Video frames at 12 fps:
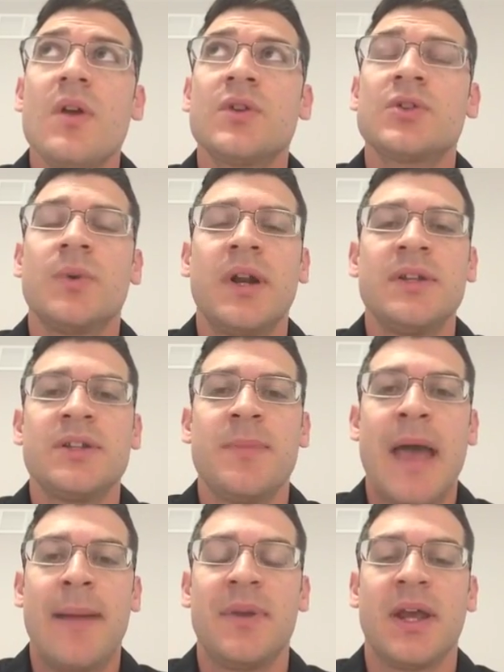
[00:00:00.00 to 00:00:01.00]
So, what ends
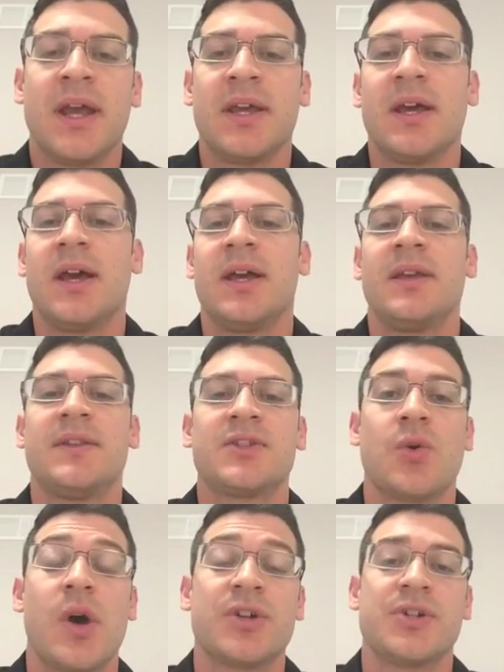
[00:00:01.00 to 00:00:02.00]
up happening, I, I get
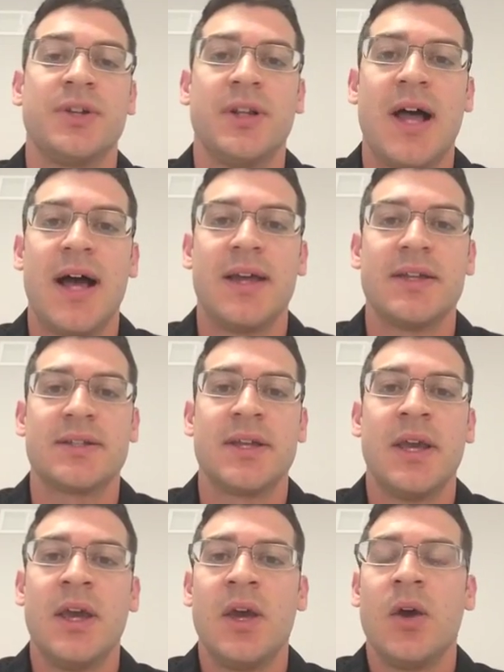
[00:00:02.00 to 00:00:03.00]
this question a lot is,
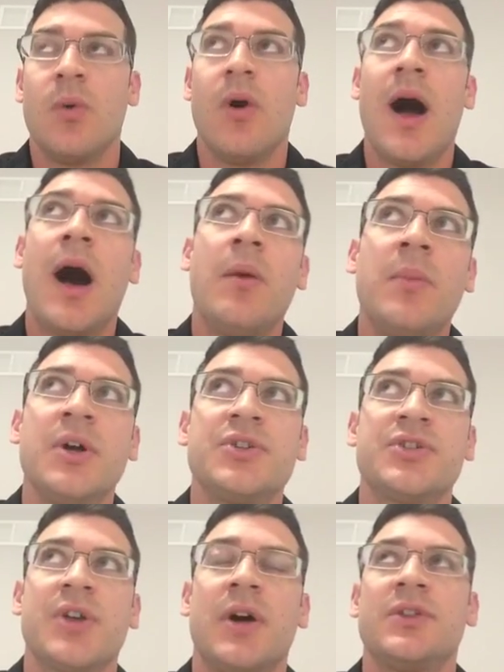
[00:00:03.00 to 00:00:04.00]
well, how
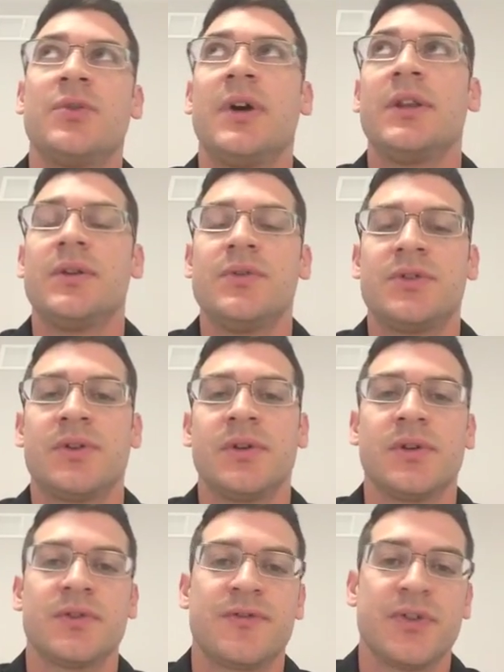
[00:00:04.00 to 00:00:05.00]
much salt do I lose
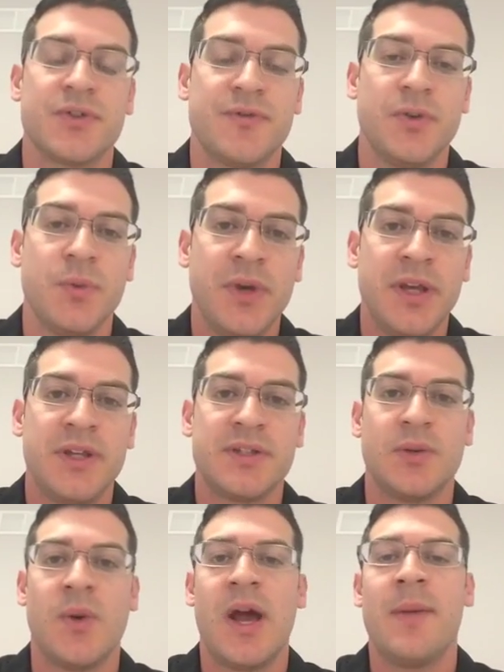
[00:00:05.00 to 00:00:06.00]
during those first few
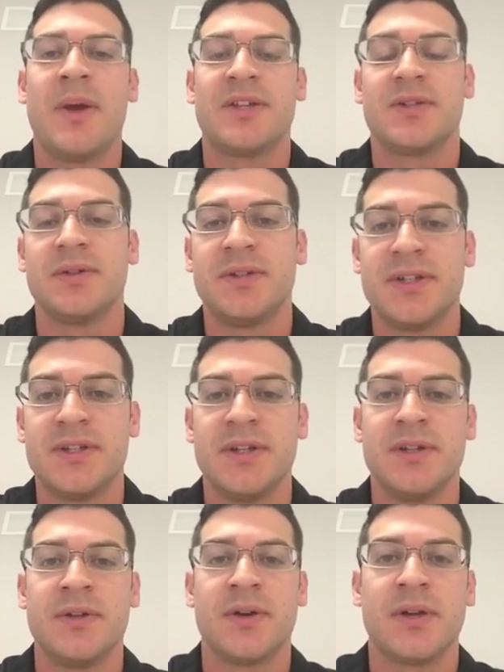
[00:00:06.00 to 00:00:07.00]
weeks? And why am I still
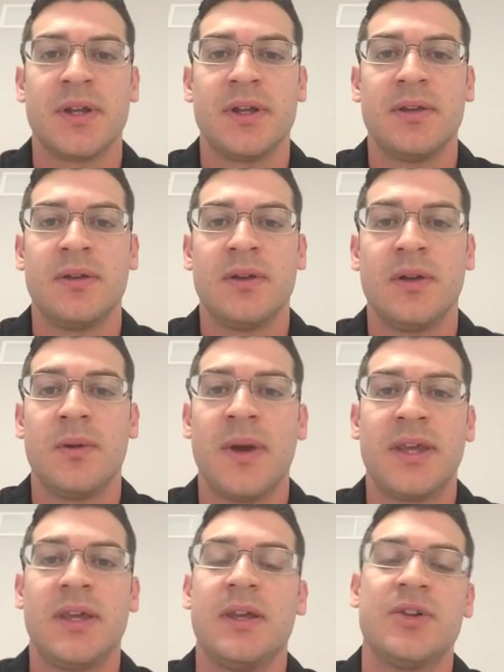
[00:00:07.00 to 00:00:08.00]
dizzy during you know,
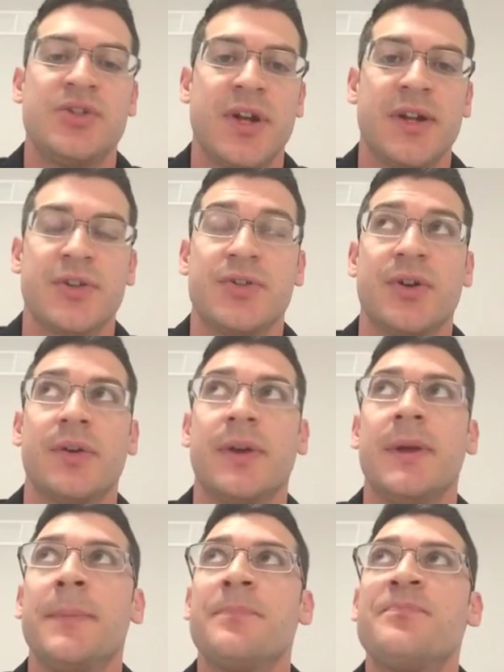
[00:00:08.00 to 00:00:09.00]
my ketogenic
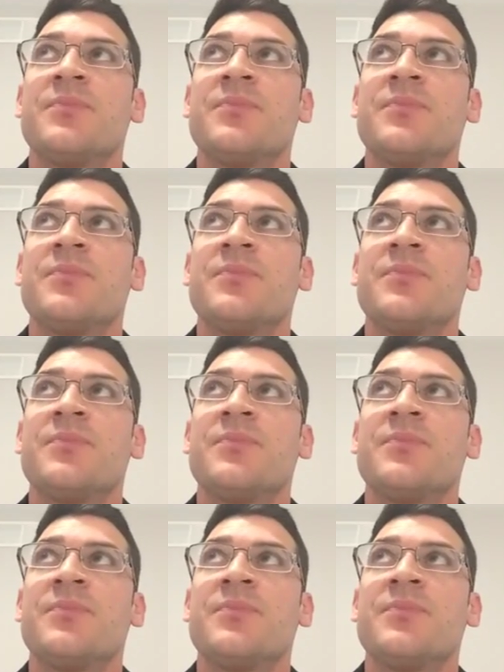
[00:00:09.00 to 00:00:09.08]
journey?